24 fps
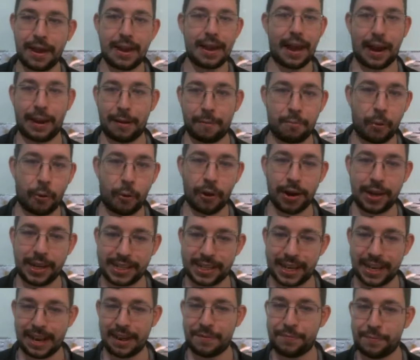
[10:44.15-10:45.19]
And the point is
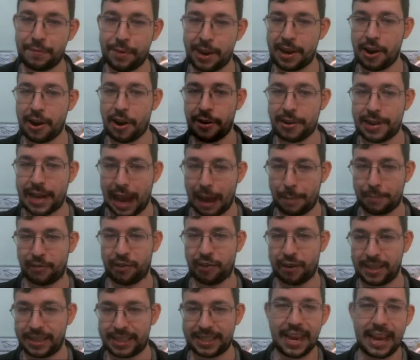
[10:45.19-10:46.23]
that if we go
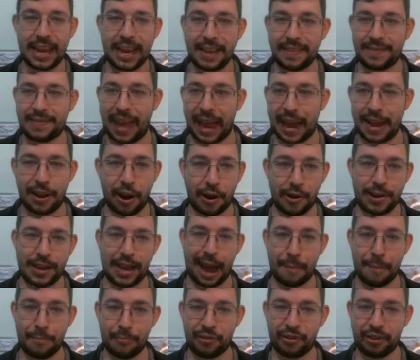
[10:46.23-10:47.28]
captures, they go
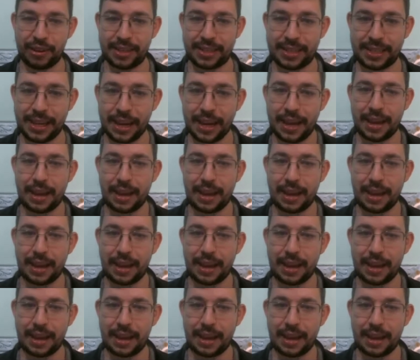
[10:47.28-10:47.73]
captures.